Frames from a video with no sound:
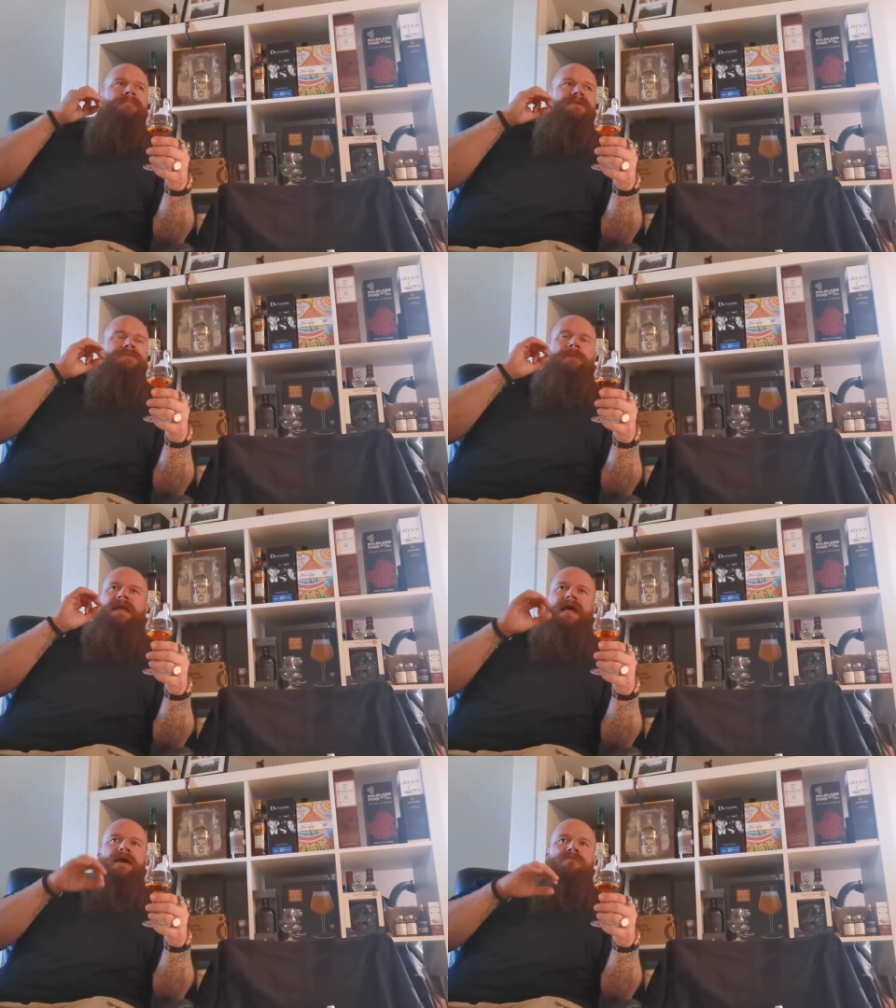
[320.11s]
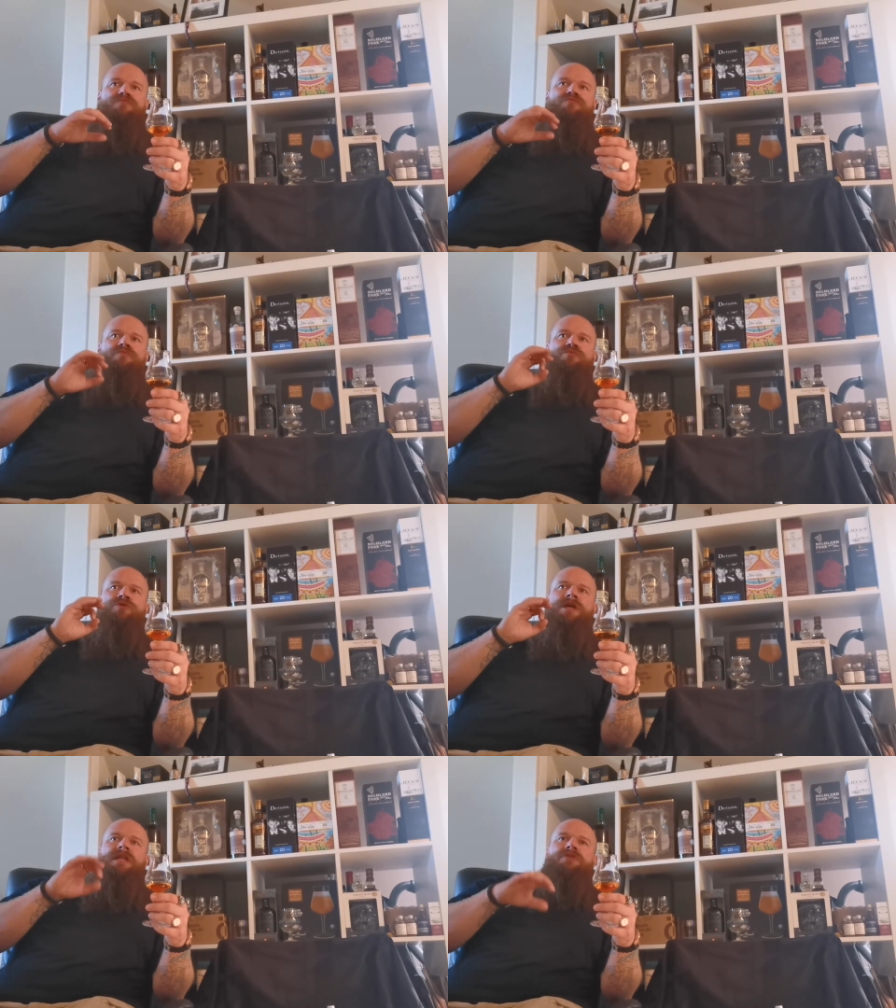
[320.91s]
There's
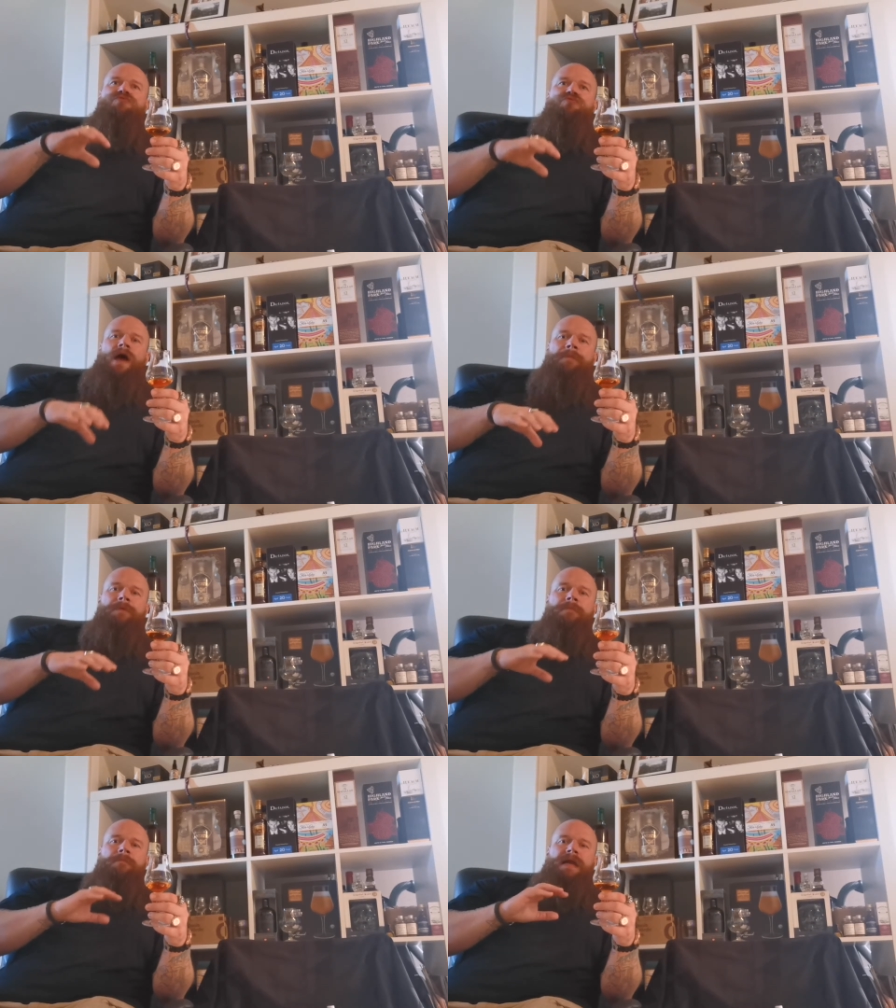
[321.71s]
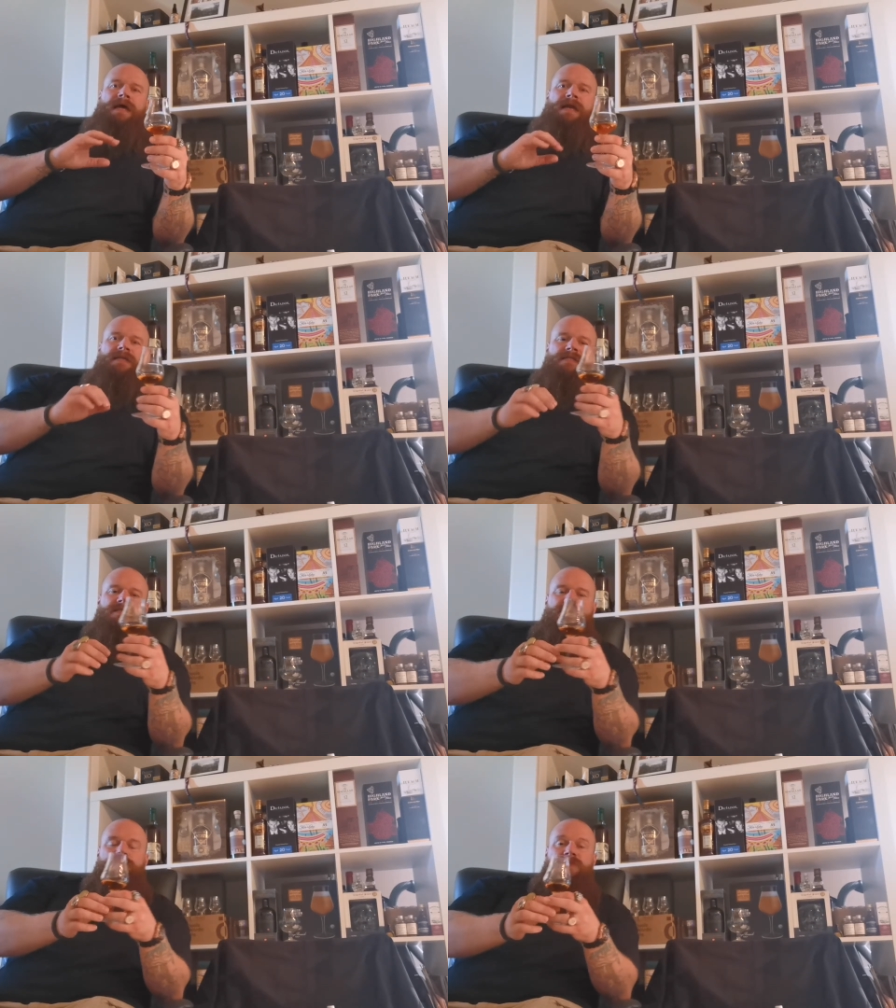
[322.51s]
really ripe
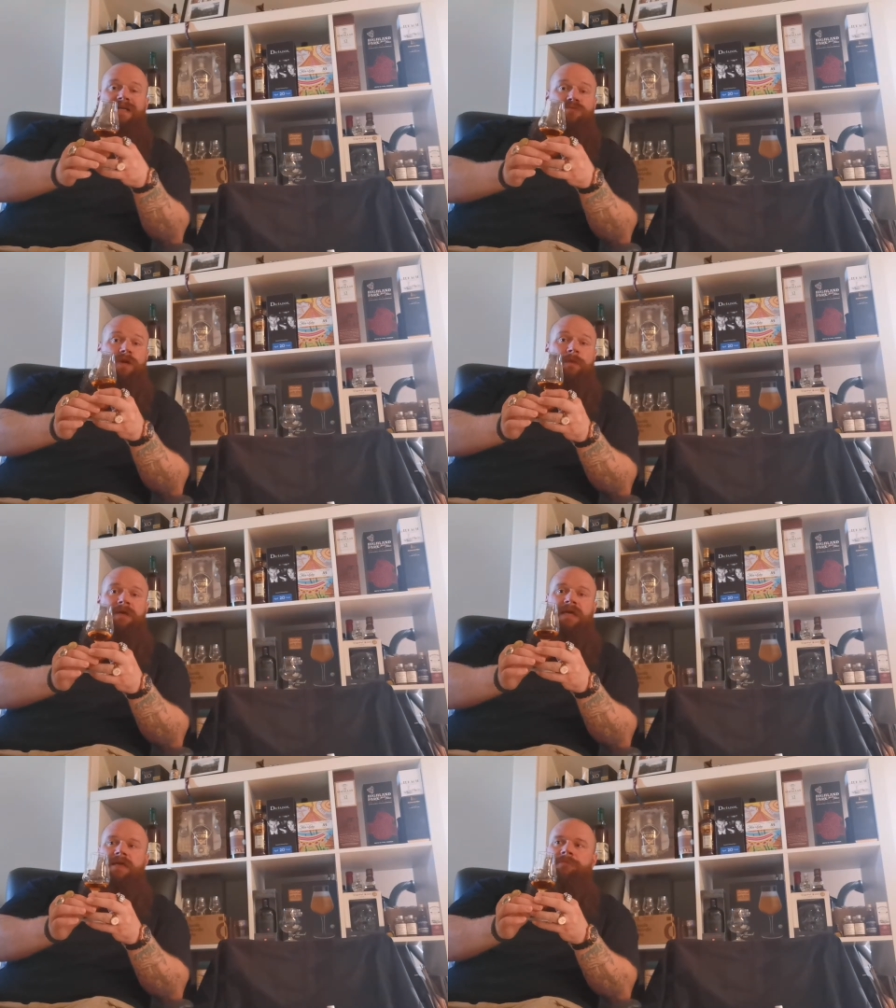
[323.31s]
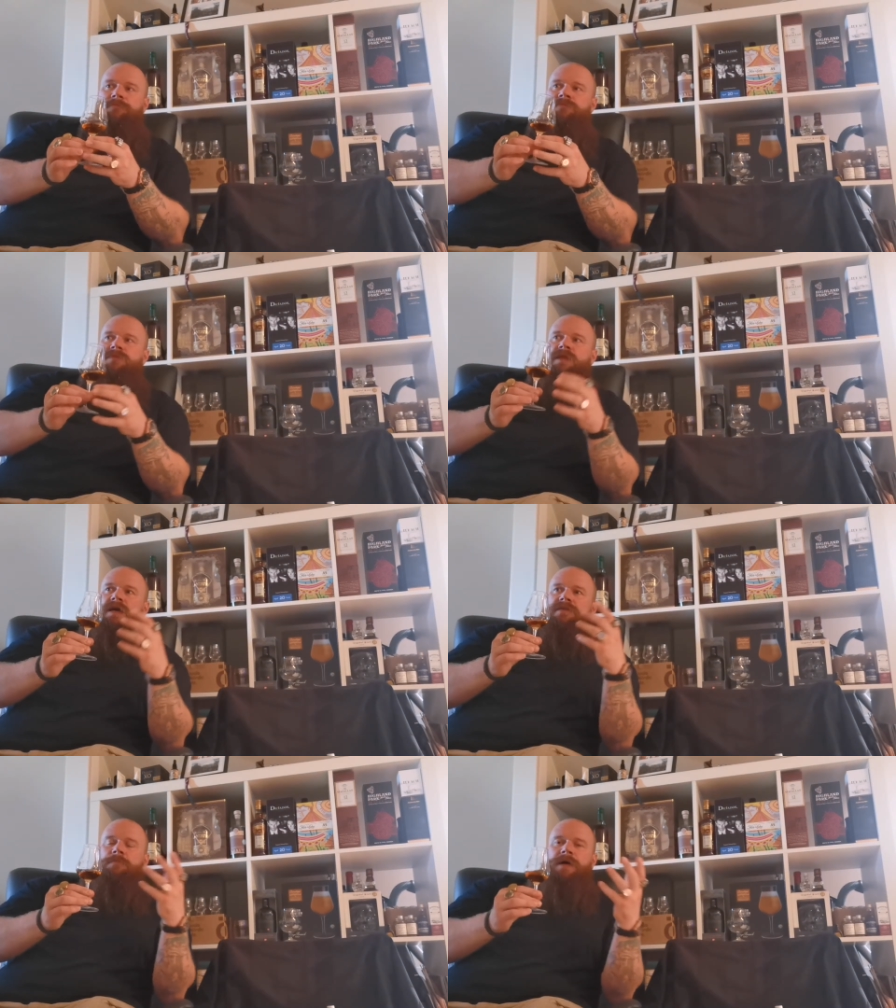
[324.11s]
bananas. That's what I'm getting
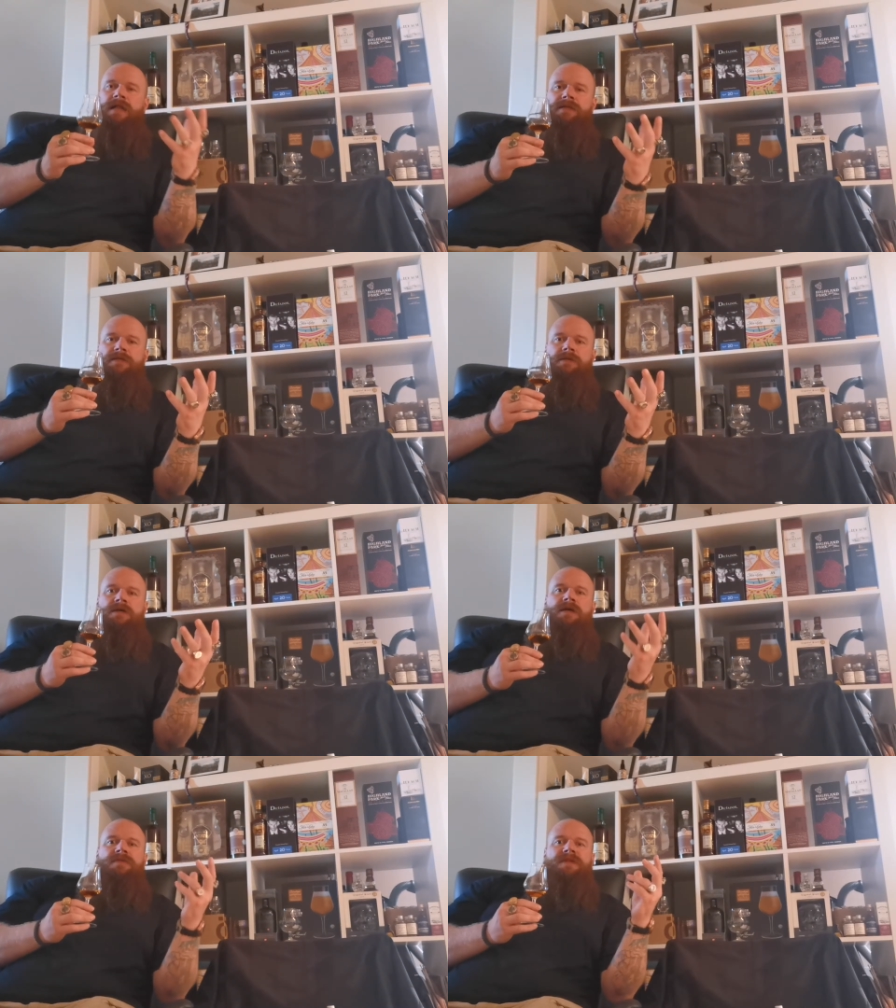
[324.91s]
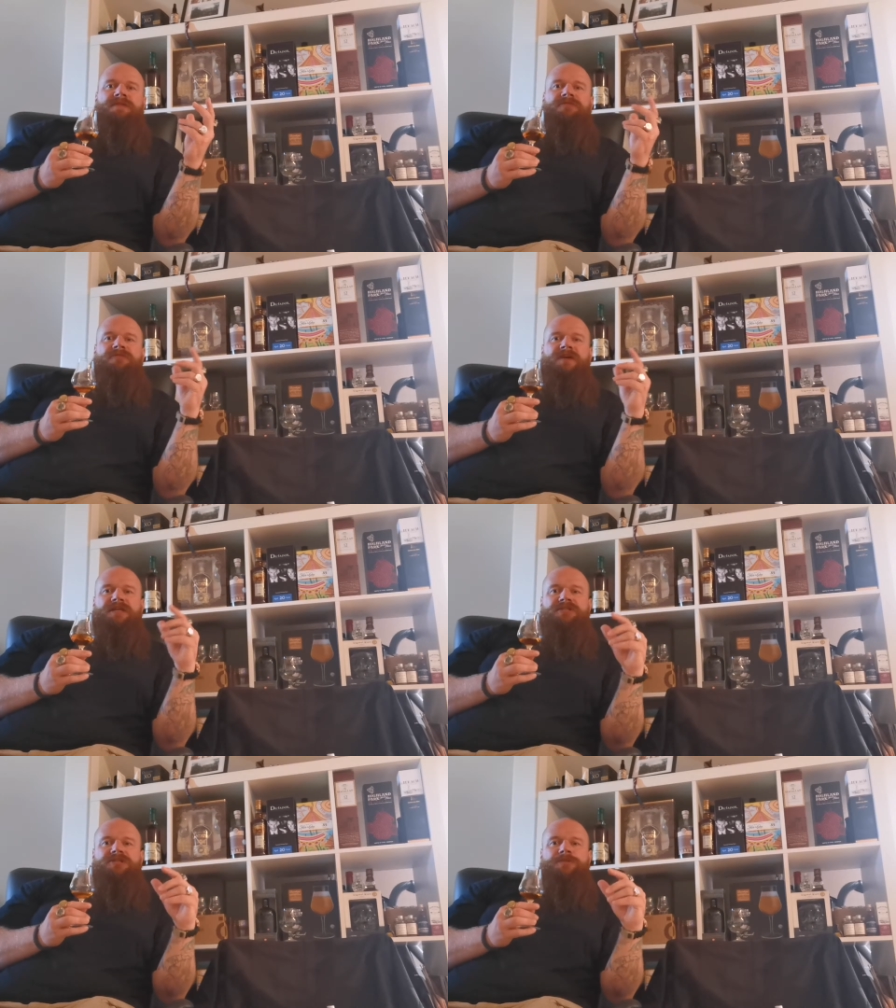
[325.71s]
at the palate. And then the
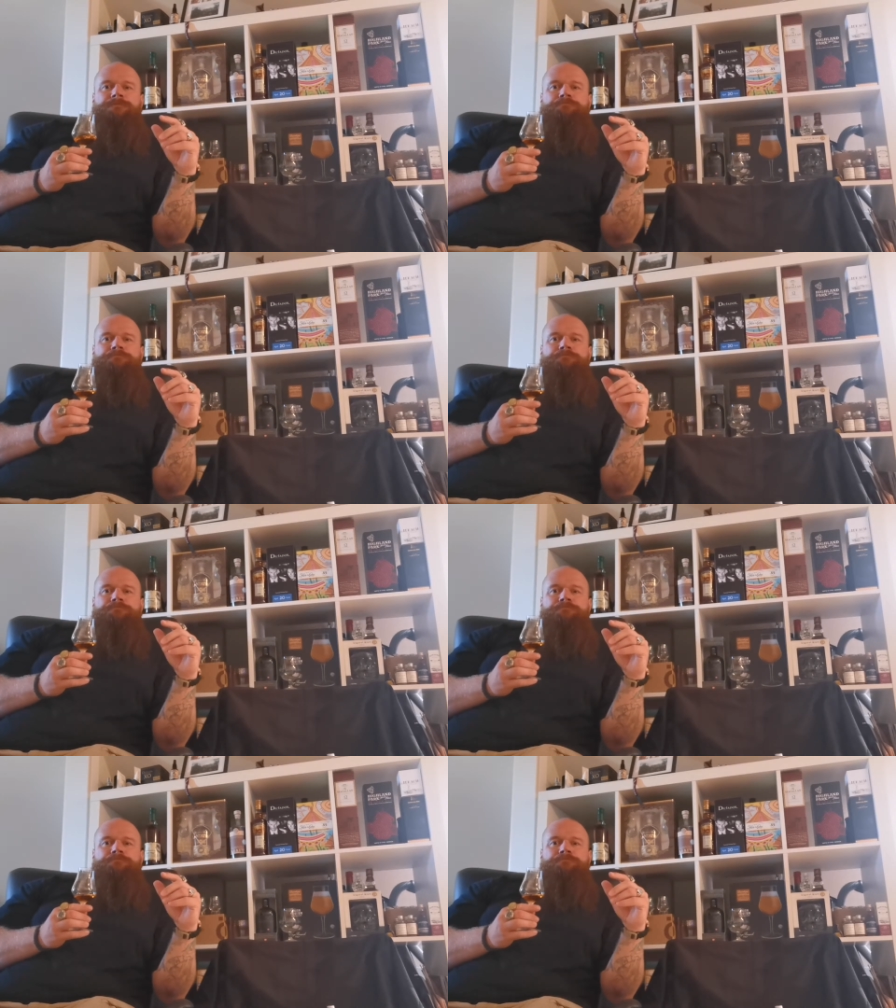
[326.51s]
finish